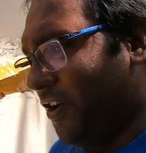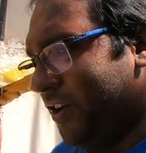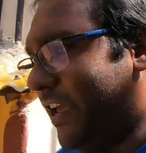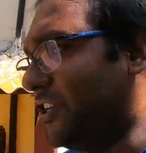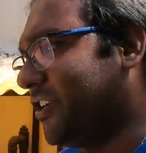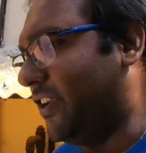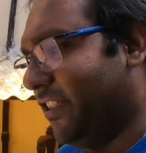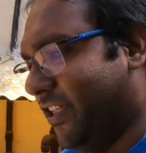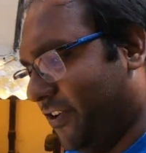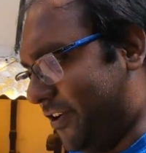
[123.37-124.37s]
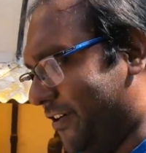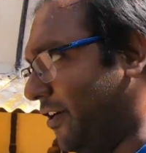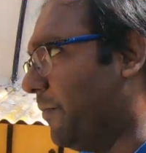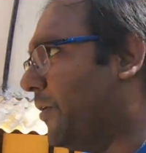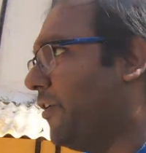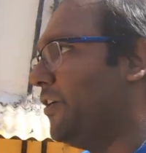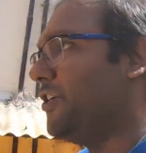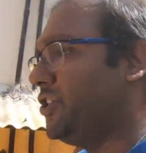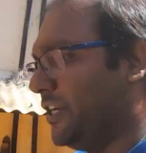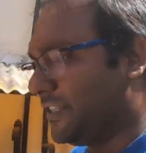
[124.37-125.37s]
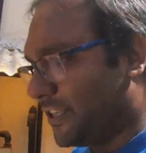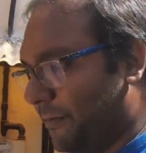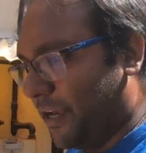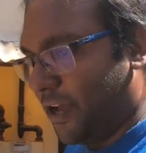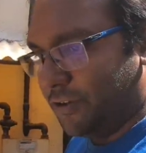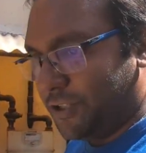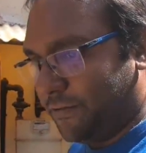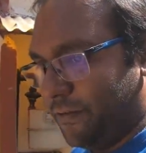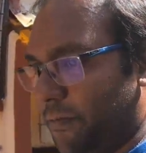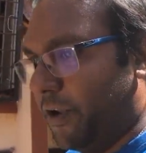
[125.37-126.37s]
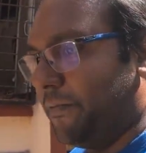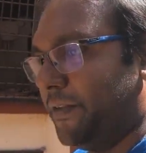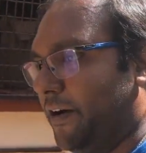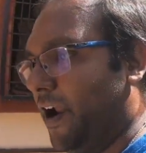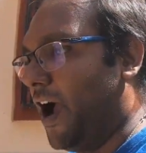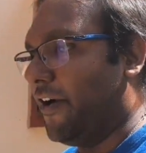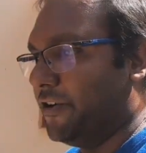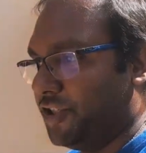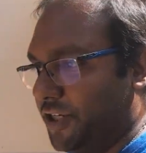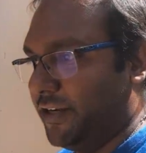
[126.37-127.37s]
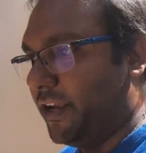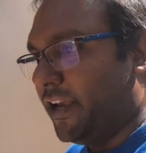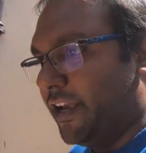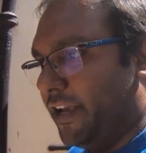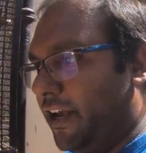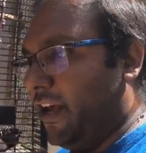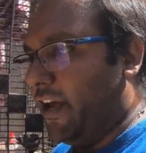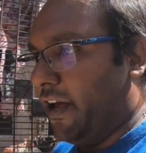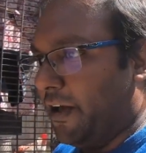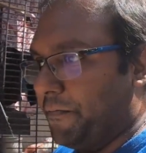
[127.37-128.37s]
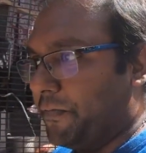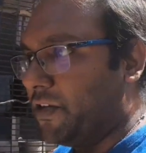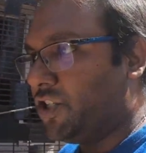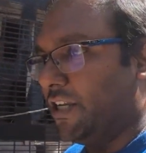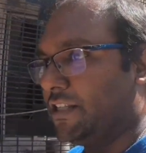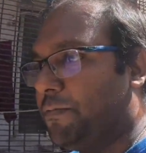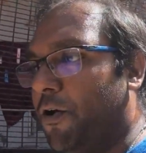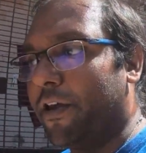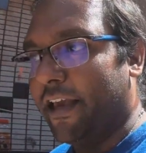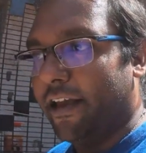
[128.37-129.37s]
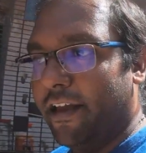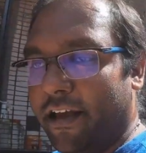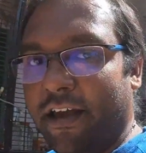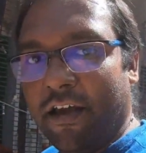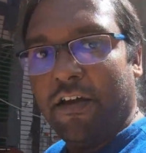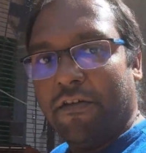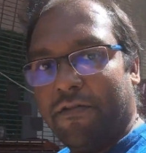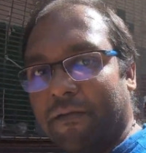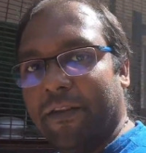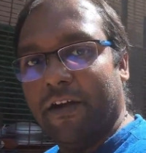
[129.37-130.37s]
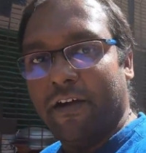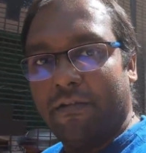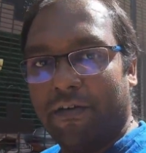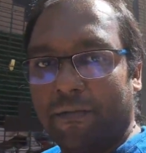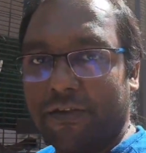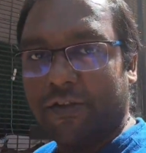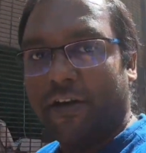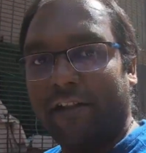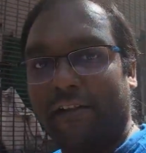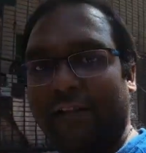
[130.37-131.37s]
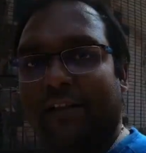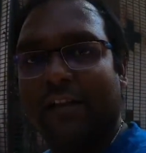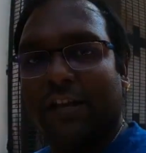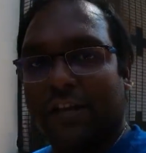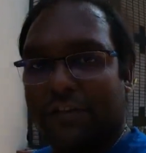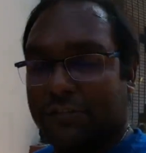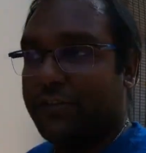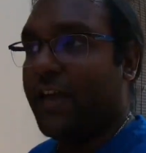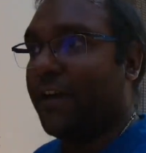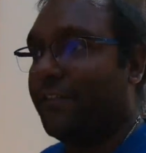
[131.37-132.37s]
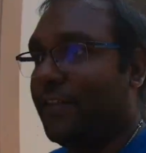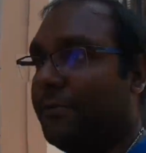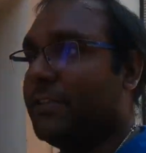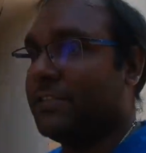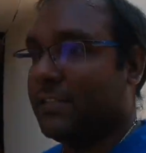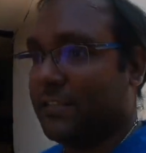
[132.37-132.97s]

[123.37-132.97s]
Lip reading: occasionally that there are rubber sheets coming out from the bottom. There are iron sheets poking from the soil. So yeah, that was